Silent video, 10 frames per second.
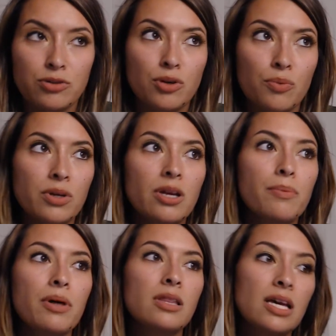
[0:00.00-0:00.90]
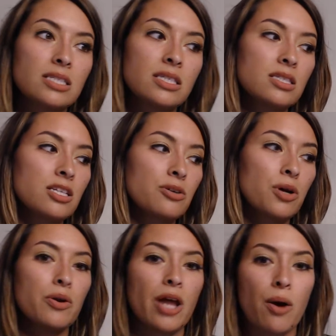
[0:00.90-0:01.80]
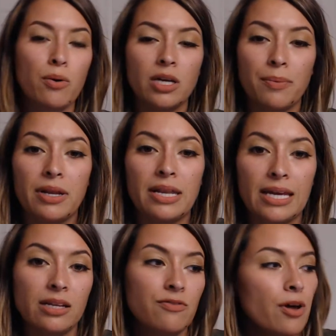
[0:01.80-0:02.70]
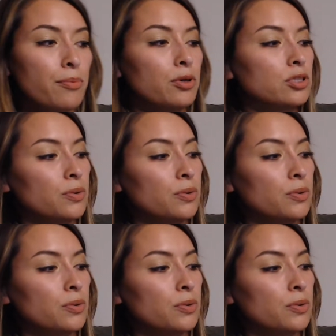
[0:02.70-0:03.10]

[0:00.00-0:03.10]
So when we're talking about less than 0, now we're talking about negative numbers.